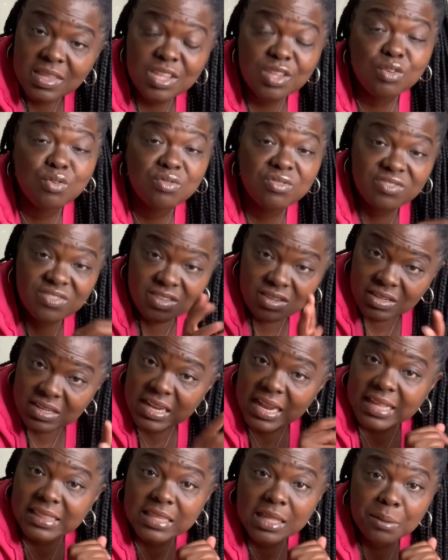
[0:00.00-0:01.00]
You can still get
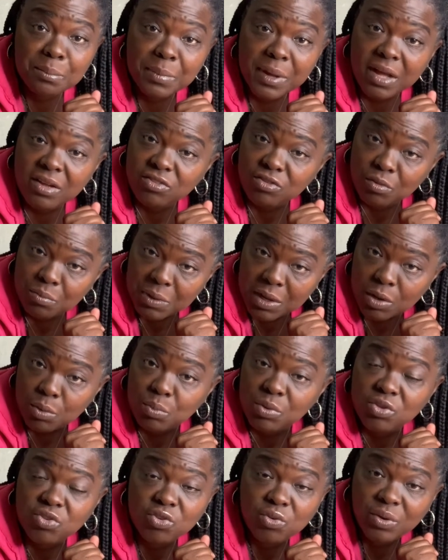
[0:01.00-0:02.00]
out that box no matter
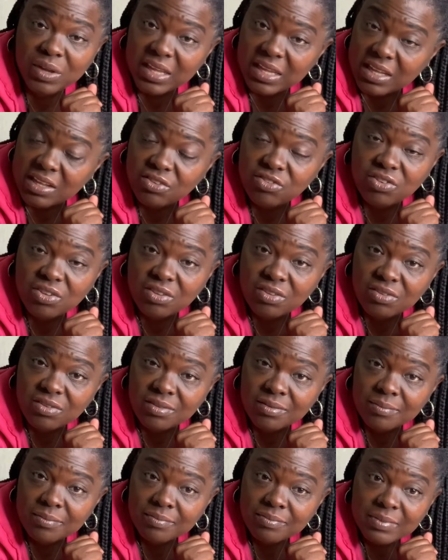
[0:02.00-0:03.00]
what your age is.
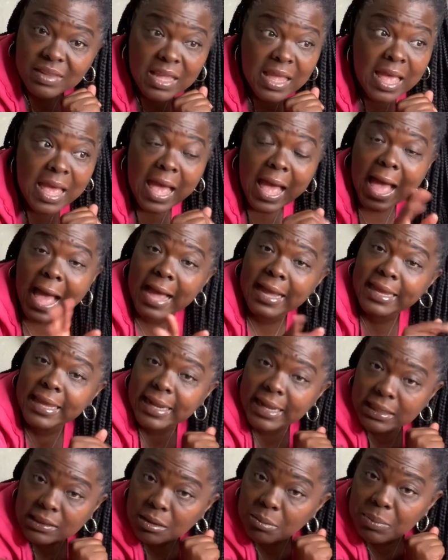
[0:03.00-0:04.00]
I got
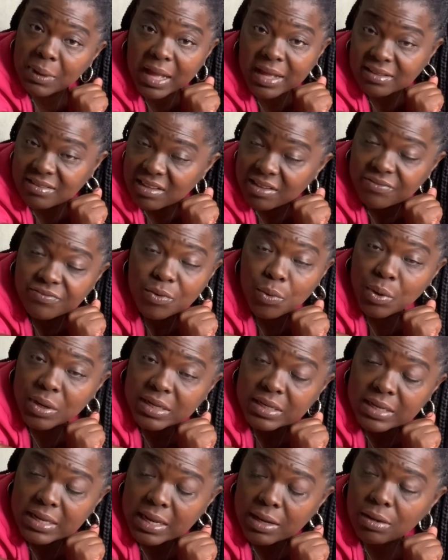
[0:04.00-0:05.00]
out the box at 40,
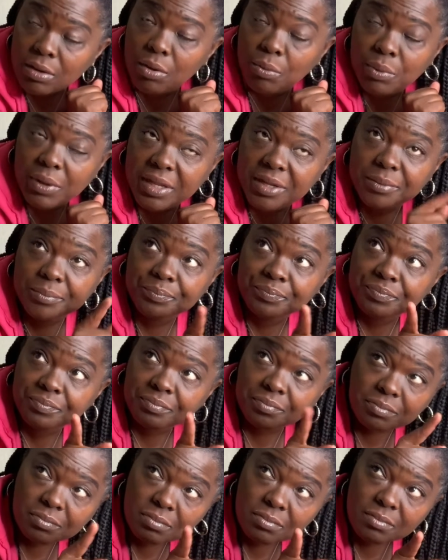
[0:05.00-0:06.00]
no wait.
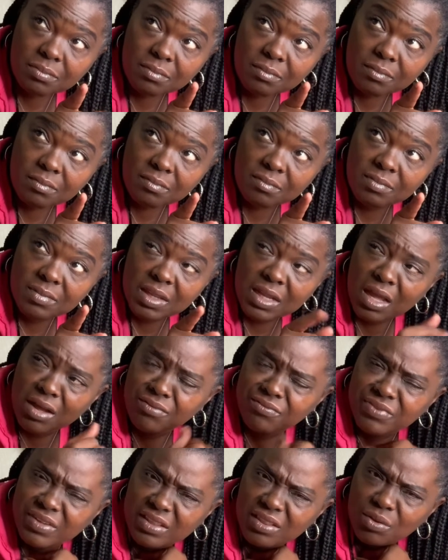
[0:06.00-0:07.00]
I'm
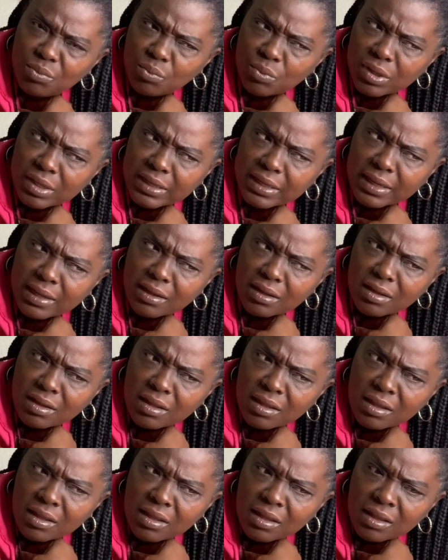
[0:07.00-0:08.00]
51 now.
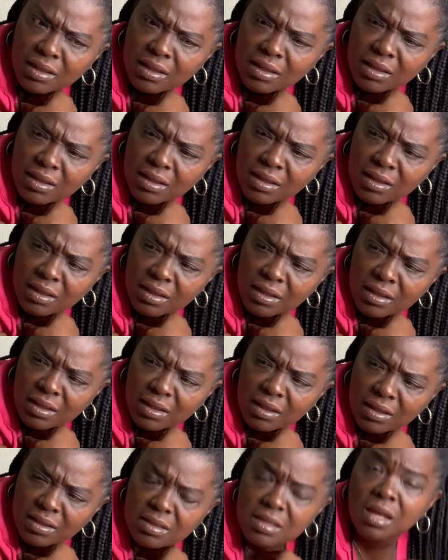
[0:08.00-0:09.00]

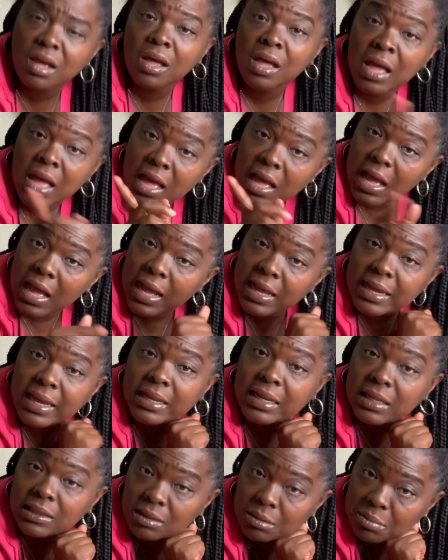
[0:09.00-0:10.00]
Yeah, I got
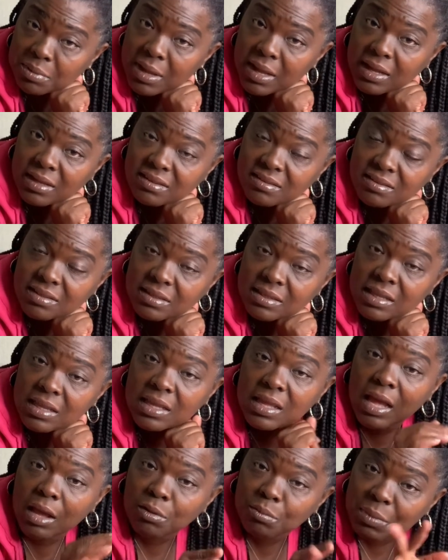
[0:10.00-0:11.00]
out the box.
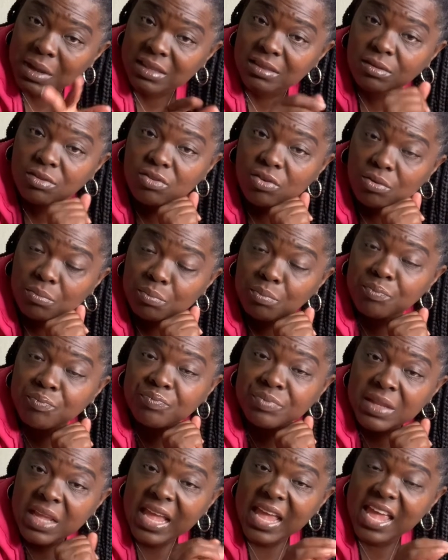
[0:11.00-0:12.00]
I'm about to turn
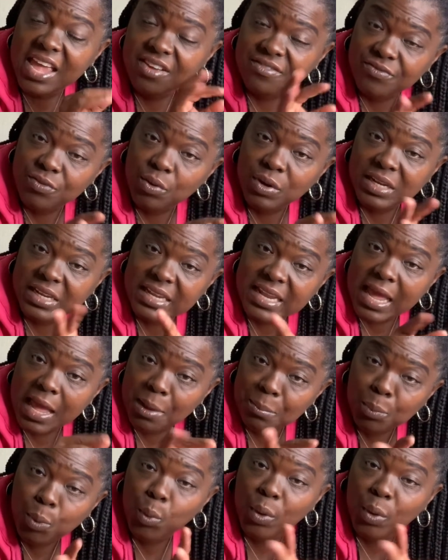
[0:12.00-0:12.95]
at 49.9.